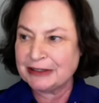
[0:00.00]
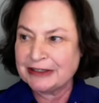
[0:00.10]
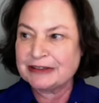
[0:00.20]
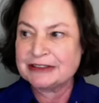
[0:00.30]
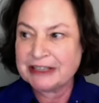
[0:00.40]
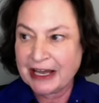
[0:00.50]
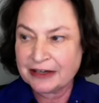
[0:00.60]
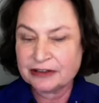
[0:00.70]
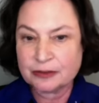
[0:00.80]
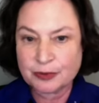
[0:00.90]
Yeah. The dad
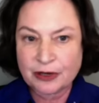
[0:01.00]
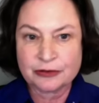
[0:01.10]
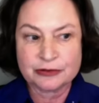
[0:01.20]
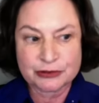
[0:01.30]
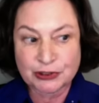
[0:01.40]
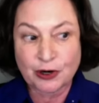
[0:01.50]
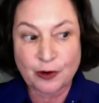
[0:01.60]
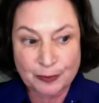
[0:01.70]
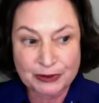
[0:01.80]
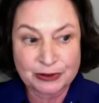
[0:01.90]
and the brothers show
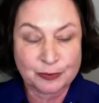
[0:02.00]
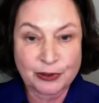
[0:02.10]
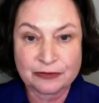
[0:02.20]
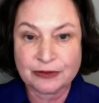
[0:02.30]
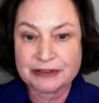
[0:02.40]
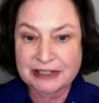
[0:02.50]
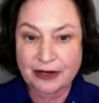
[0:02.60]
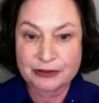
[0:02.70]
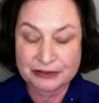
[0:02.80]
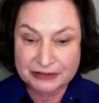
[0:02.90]
up at the boyfriend's
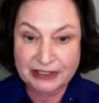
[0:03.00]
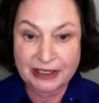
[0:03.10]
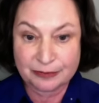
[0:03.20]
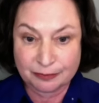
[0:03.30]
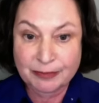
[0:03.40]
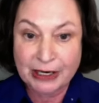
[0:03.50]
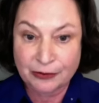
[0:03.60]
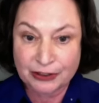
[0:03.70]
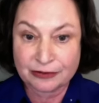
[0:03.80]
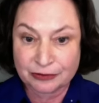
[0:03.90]
house and say,
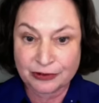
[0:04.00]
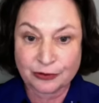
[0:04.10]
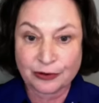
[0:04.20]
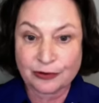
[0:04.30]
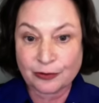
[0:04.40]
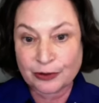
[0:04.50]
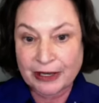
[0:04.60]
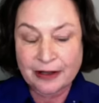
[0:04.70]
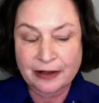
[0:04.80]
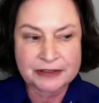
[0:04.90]
"Marry the girl or
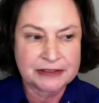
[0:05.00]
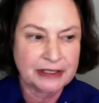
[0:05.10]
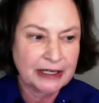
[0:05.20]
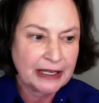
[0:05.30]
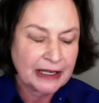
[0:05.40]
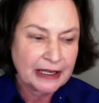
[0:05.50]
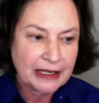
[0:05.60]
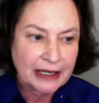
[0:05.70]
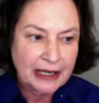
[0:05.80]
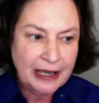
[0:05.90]
else."
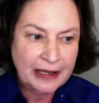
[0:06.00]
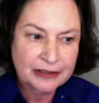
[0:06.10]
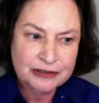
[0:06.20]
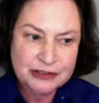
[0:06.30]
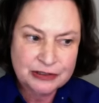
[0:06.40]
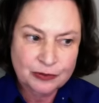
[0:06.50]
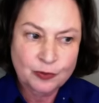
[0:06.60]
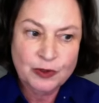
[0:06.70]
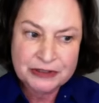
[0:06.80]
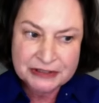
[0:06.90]
And
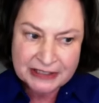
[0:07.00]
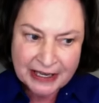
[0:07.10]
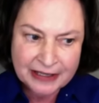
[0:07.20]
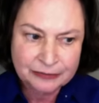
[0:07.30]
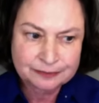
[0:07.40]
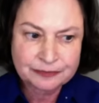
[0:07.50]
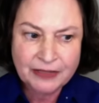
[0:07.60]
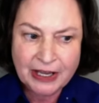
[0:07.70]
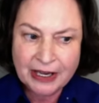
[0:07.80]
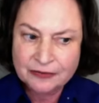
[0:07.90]
once again,
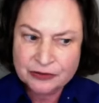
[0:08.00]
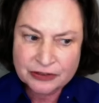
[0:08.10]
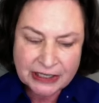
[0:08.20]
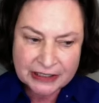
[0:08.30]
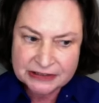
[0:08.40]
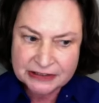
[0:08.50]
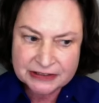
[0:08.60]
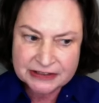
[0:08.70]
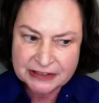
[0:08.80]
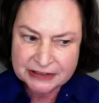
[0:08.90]
after the
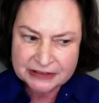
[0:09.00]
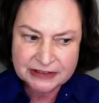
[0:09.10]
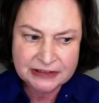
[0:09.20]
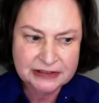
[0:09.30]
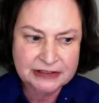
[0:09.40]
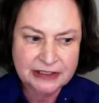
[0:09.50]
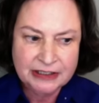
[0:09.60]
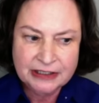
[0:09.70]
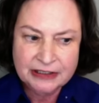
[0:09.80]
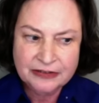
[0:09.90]
1960s,
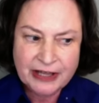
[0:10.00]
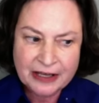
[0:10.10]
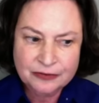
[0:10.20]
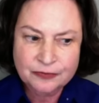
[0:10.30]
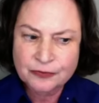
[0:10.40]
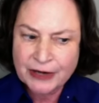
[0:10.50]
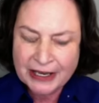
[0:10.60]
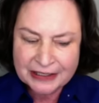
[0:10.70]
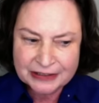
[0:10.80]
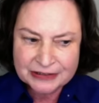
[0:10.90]
that
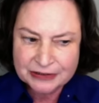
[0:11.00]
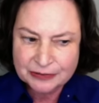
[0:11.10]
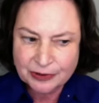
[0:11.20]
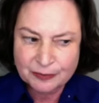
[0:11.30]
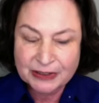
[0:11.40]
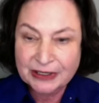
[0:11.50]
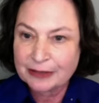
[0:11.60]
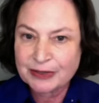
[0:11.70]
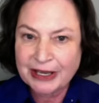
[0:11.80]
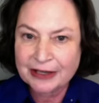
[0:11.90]
phrase uh,
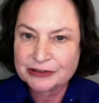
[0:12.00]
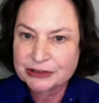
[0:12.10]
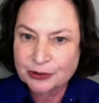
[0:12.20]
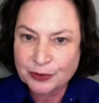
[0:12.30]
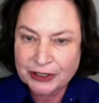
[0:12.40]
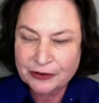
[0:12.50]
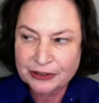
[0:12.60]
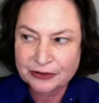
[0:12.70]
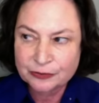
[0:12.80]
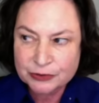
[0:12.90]
became
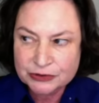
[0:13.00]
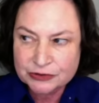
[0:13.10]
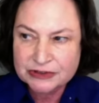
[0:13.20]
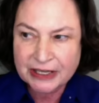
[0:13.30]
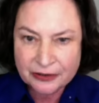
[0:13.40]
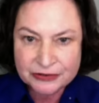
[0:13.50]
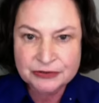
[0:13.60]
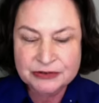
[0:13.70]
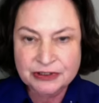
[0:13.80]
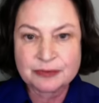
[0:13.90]
antiquarian, which tells
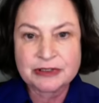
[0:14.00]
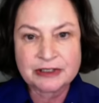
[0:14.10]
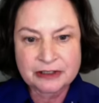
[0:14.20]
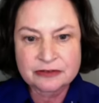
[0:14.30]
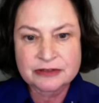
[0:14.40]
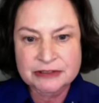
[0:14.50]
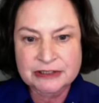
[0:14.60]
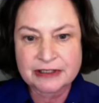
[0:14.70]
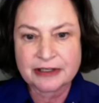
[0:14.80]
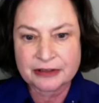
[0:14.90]
you something
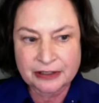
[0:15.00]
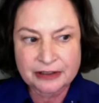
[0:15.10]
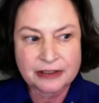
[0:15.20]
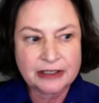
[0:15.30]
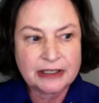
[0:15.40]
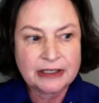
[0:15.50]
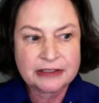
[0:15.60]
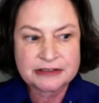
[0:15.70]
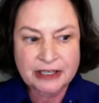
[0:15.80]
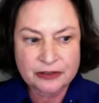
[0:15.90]
interesting. I think
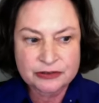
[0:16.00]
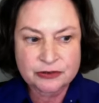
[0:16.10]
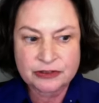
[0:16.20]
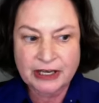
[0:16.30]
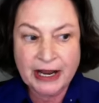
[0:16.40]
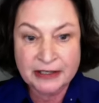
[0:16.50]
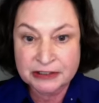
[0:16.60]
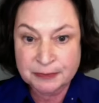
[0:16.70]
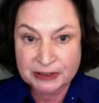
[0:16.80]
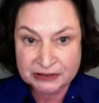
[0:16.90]
it tells you that
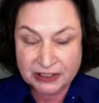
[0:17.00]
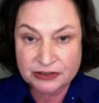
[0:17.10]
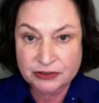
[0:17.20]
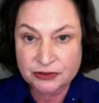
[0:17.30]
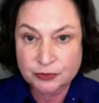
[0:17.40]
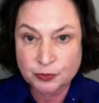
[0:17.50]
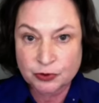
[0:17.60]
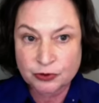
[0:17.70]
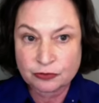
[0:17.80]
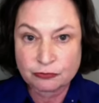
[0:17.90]
expectations
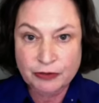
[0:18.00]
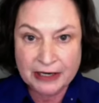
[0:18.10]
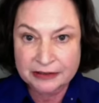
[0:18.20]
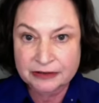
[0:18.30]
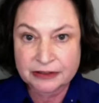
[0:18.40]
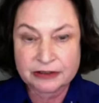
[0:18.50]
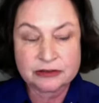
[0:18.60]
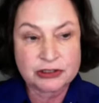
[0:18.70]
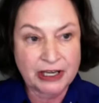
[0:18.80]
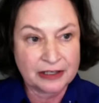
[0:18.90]
were radically
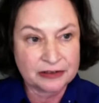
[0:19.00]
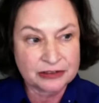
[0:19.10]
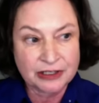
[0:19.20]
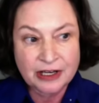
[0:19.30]
changed.